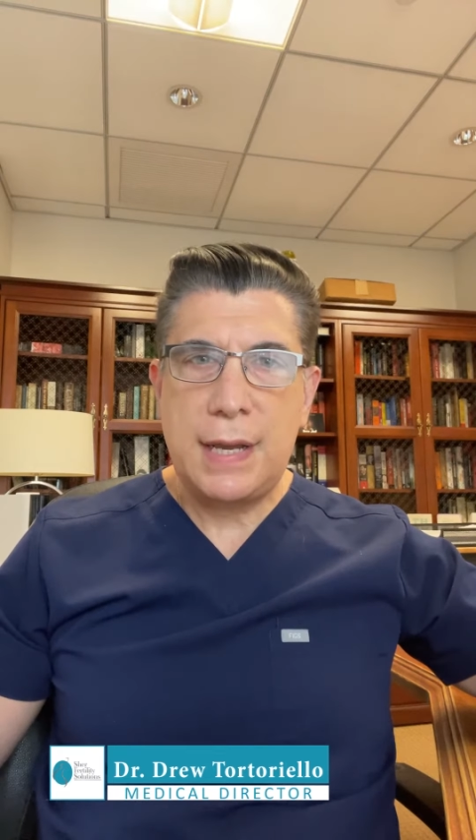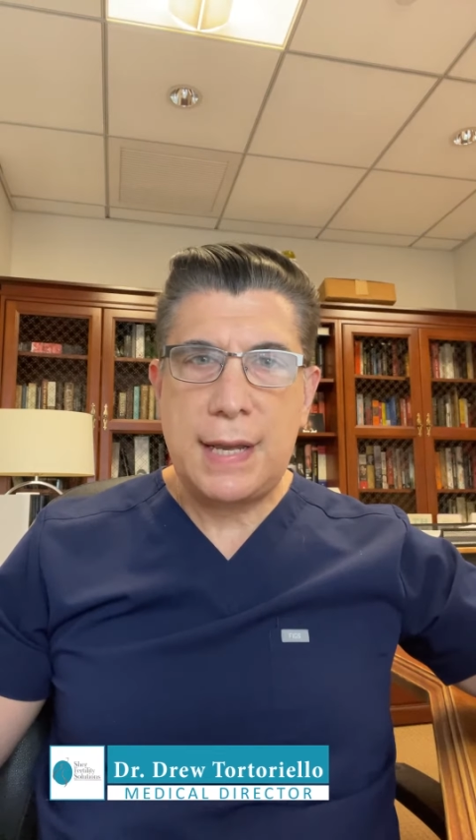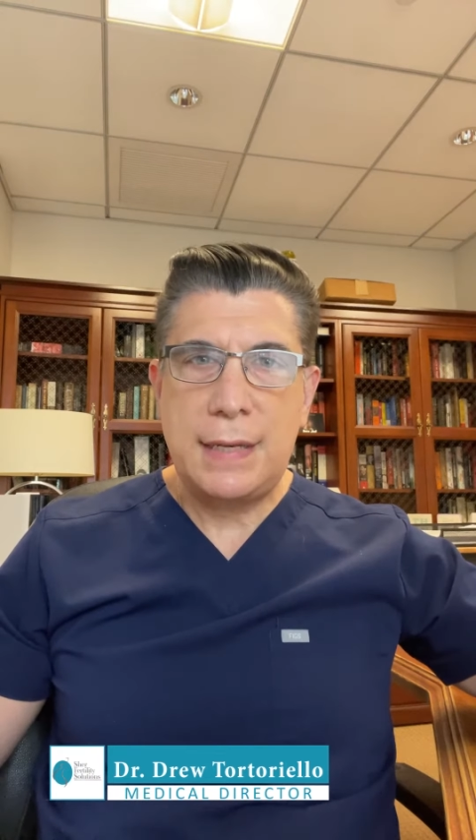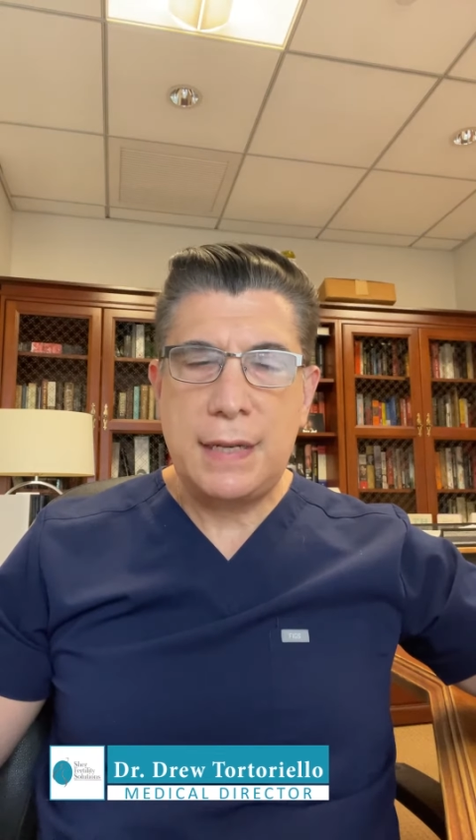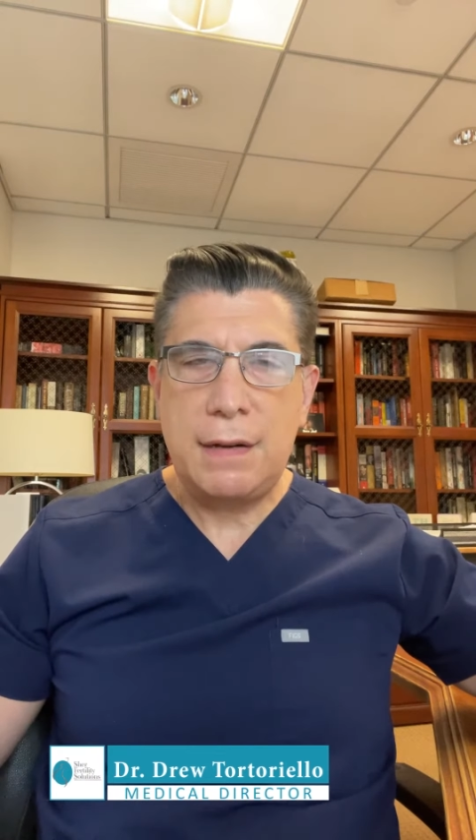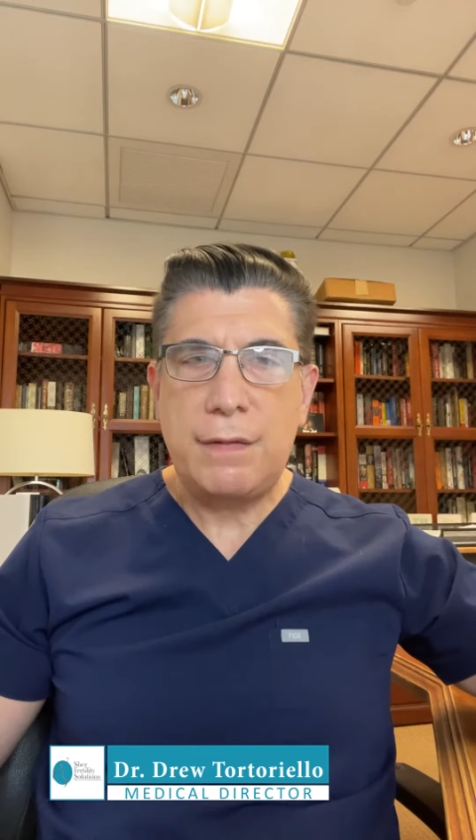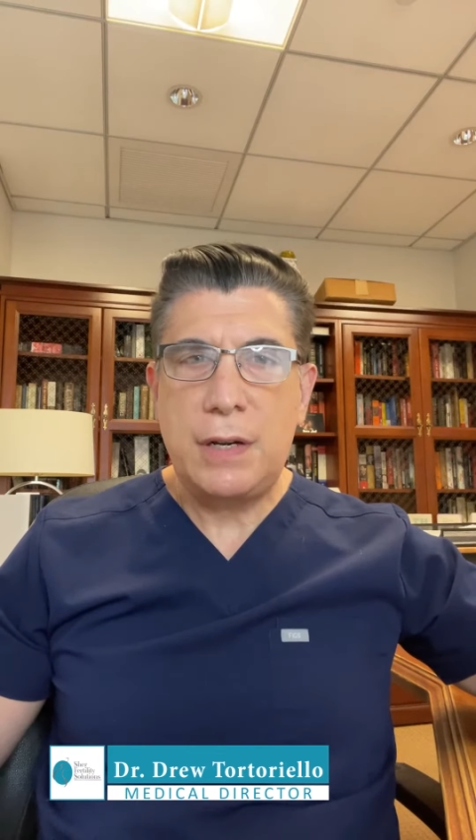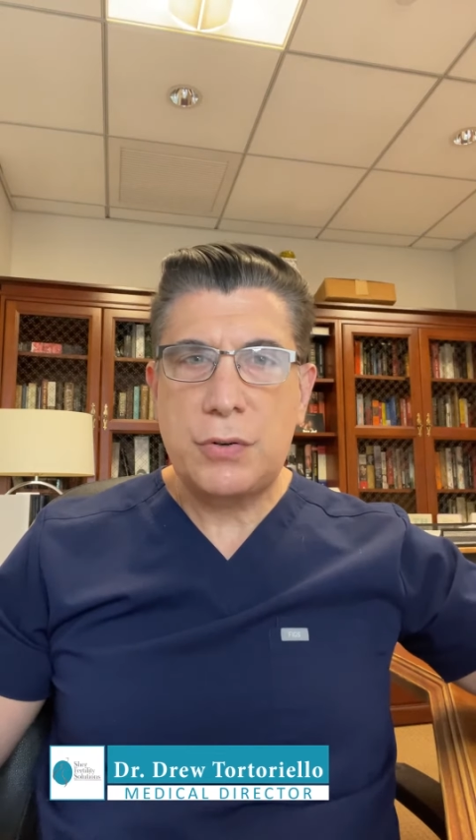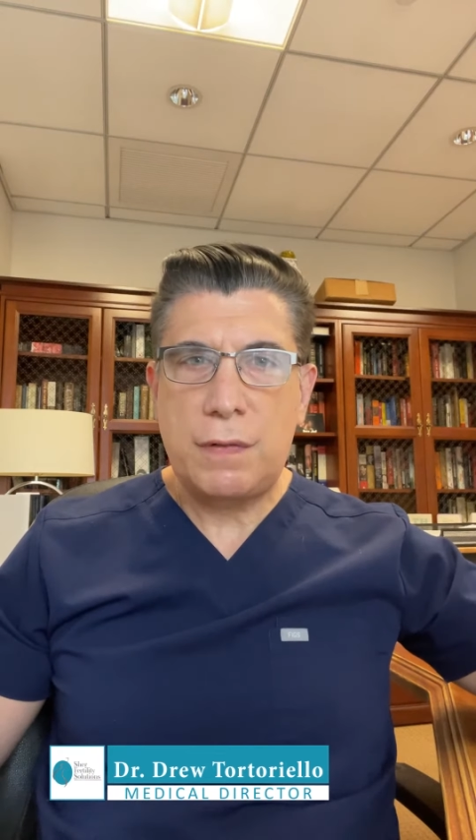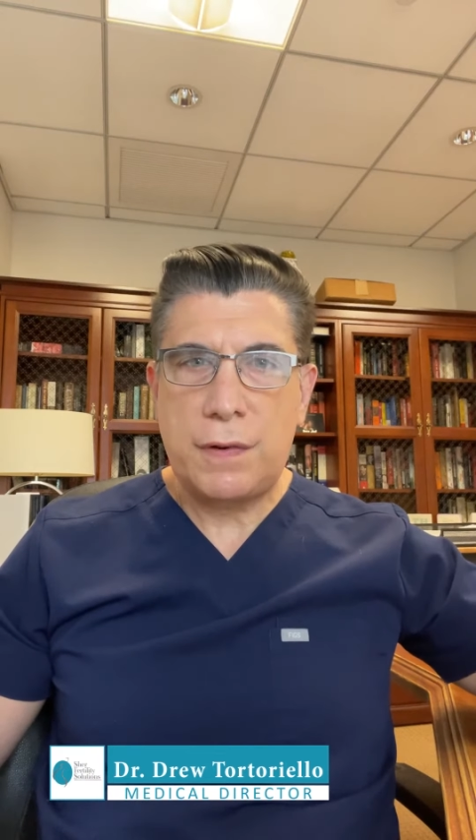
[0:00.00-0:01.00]
and in
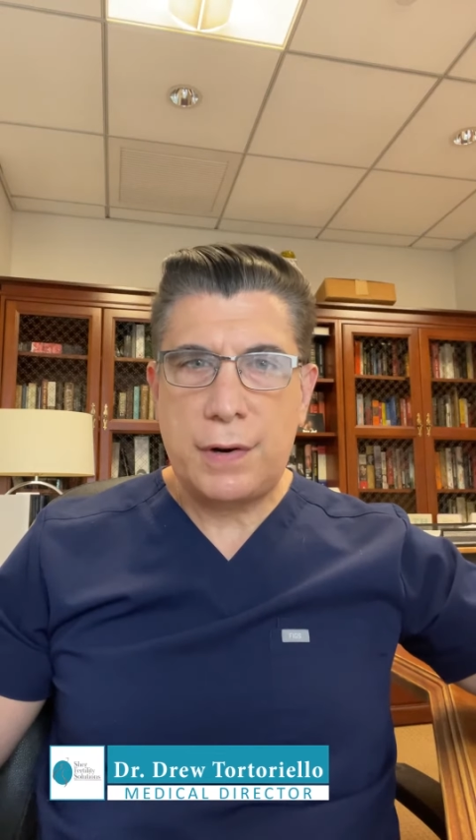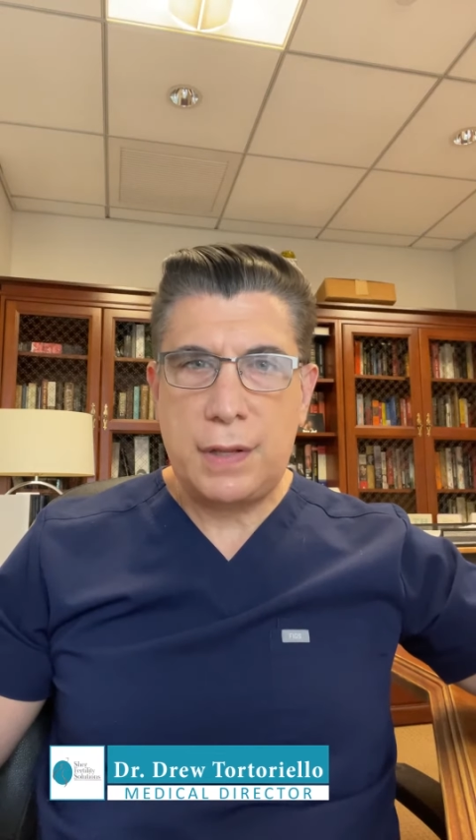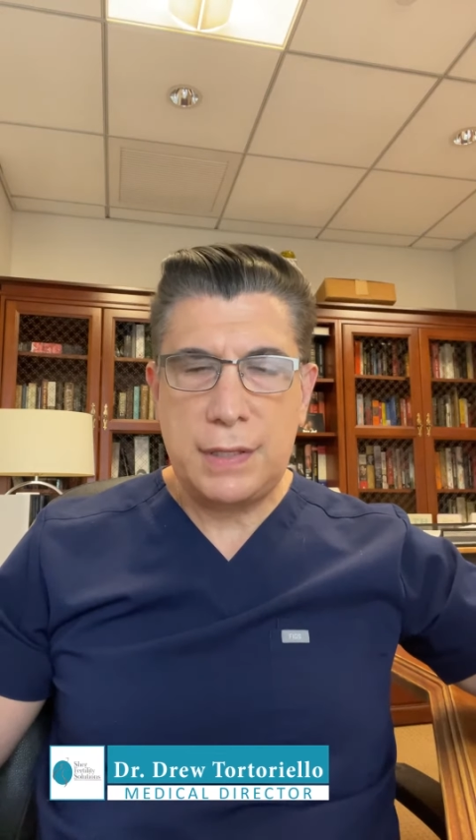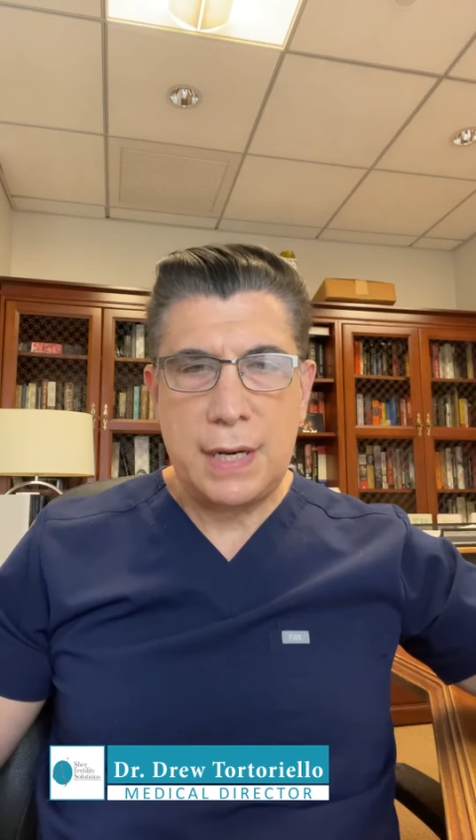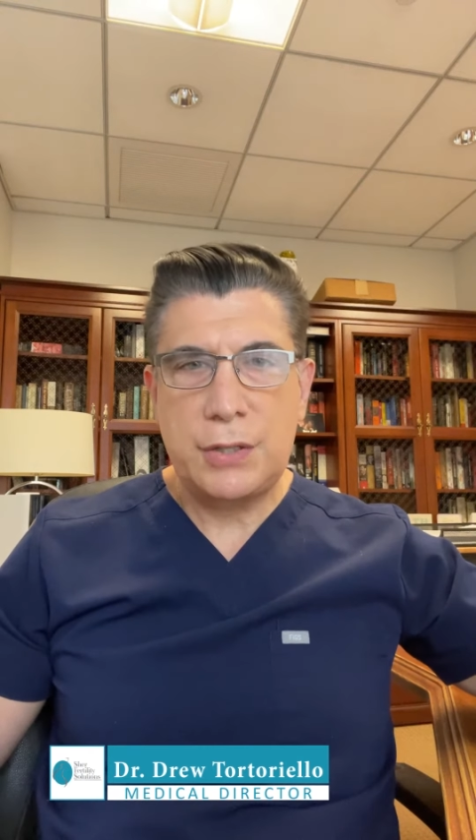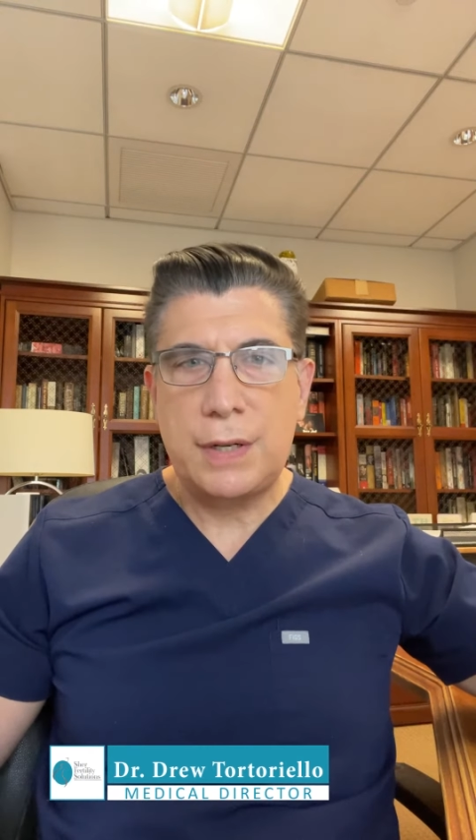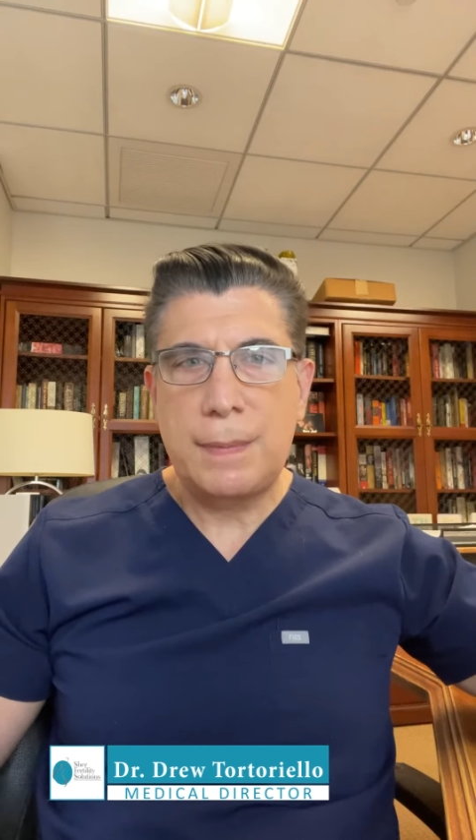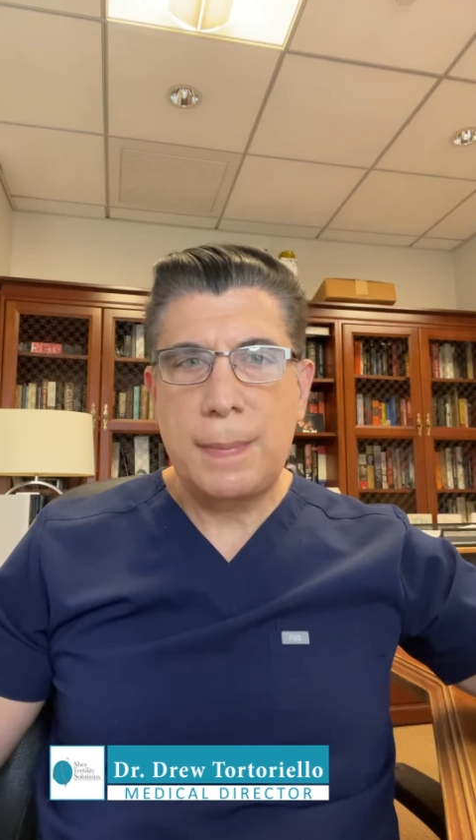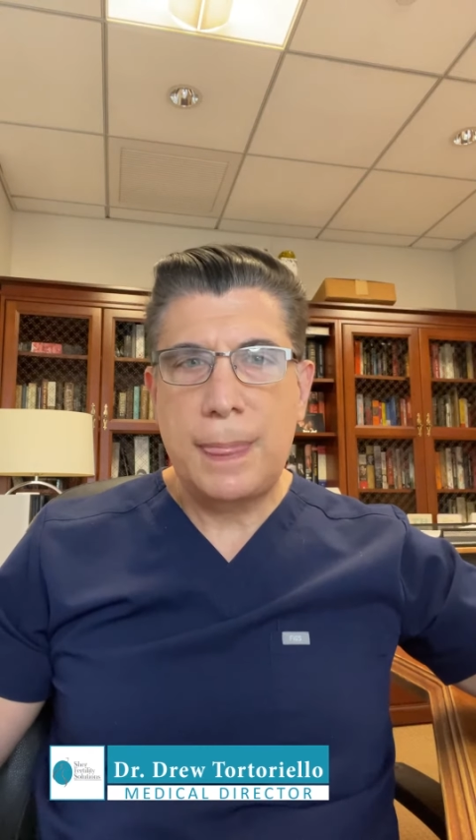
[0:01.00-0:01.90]
vitro fertilization.